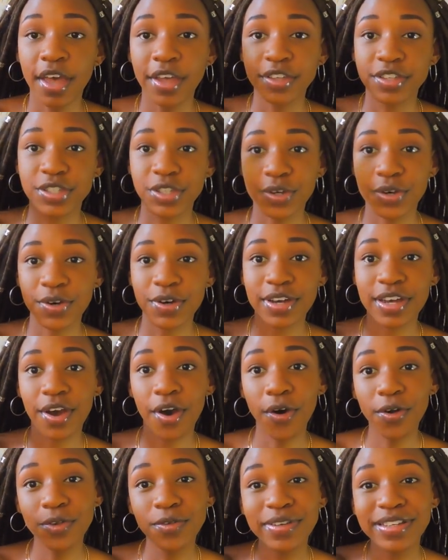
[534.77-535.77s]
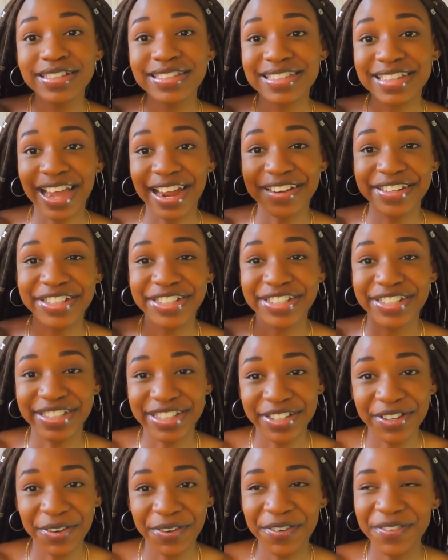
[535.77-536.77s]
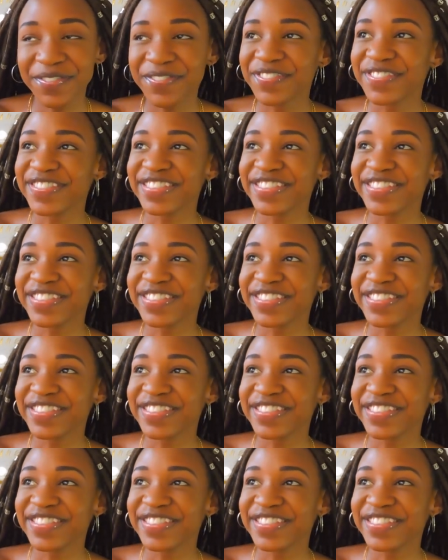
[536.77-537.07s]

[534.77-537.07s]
So always carry deo,